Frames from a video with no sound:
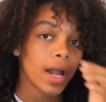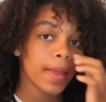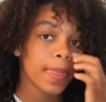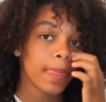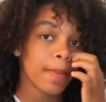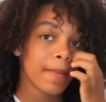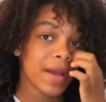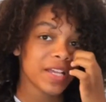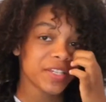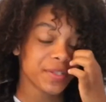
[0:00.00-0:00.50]

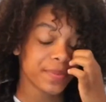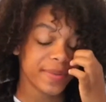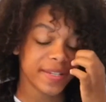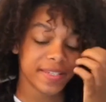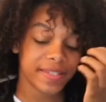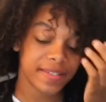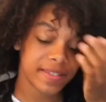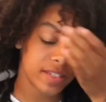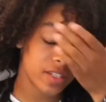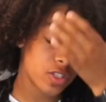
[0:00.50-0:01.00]
The
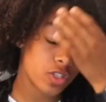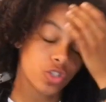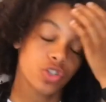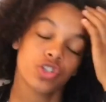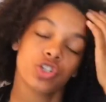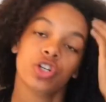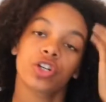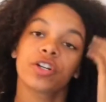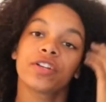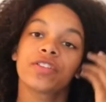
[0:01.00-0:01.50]
masterpiece isn't the
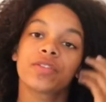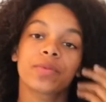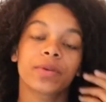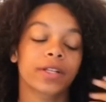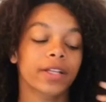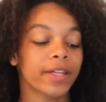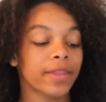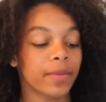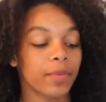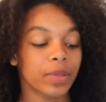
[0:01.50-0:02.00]
shirt, it's
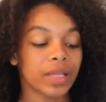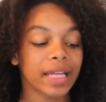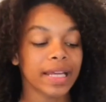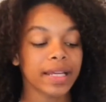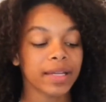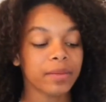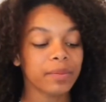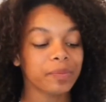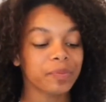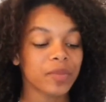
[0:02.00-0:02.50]
really the
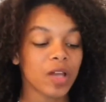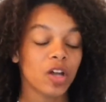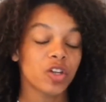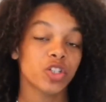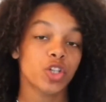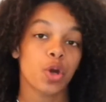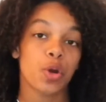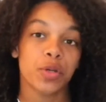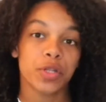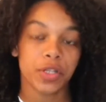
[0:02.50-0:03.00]
plate. I'll
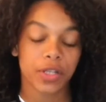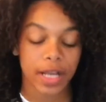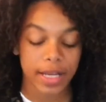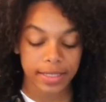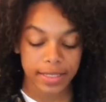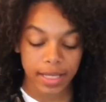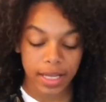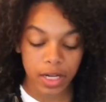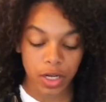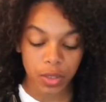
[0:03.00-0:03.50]
show it to you
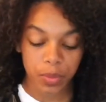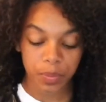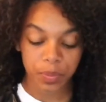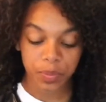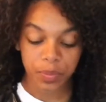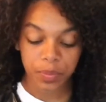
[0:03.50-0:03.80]
guys later.